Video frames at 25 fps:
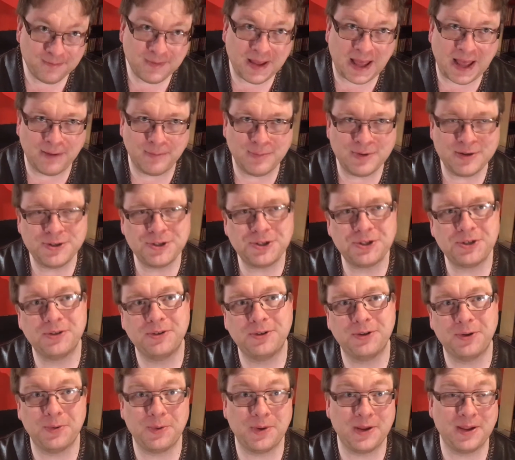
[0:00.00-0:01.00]
I've been
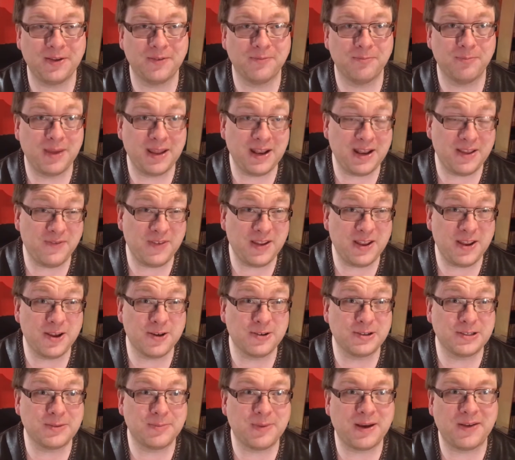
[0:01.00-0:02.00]
doing many
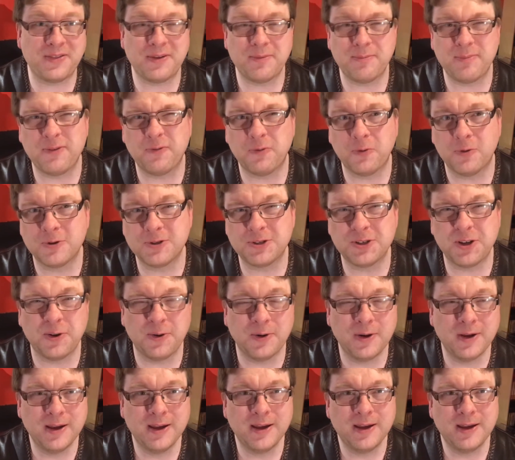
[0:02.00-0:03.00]
videos about them before, so
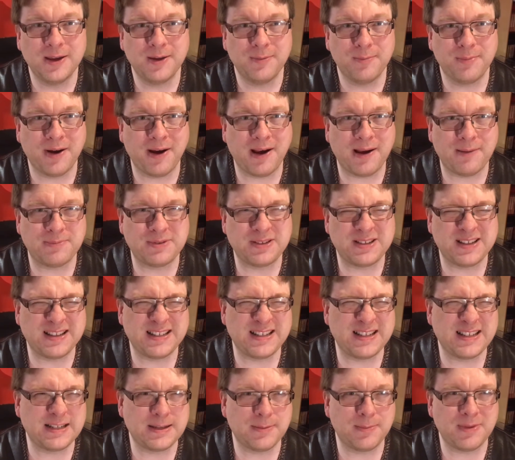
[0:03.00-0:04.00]
perhaps
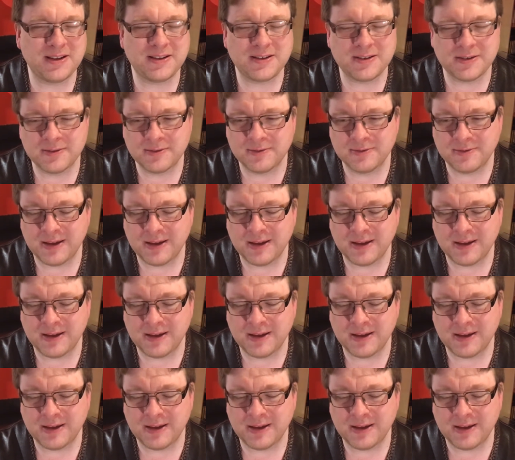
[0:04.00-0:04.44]
this is a bit,